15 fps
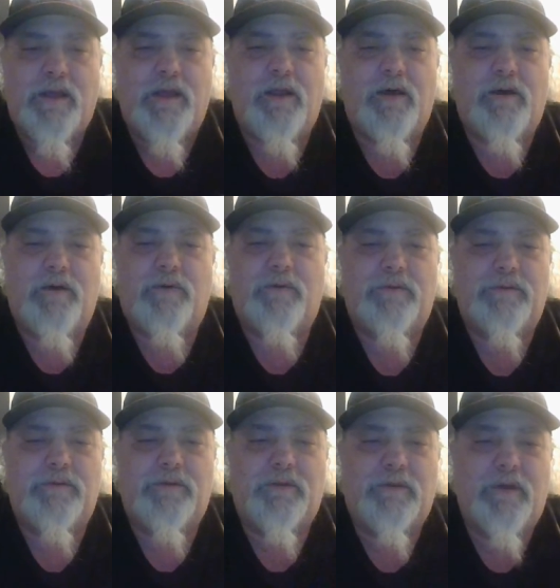Hello
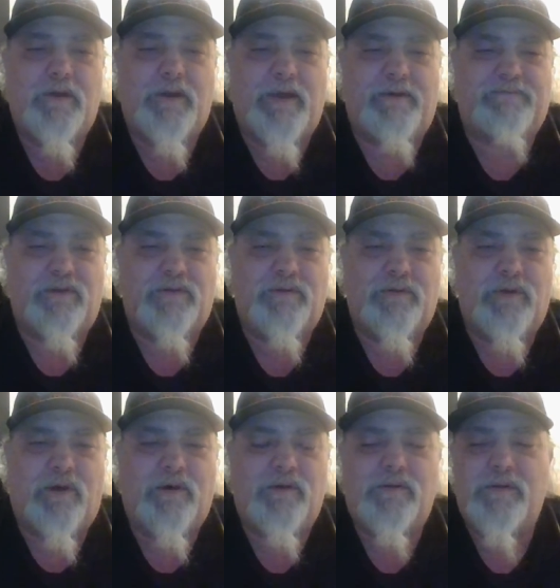and good afternoon,
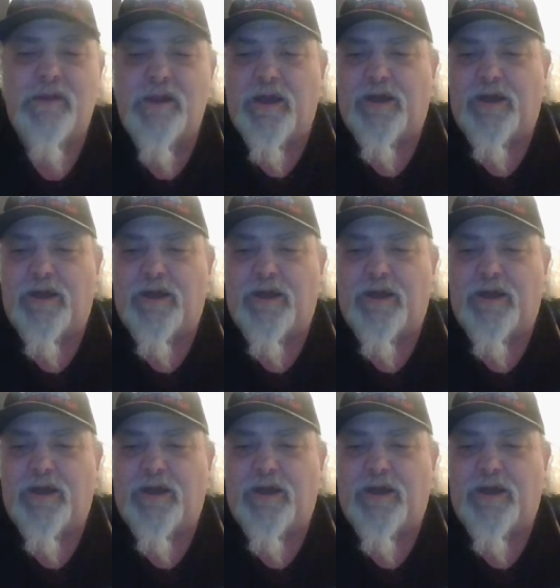all.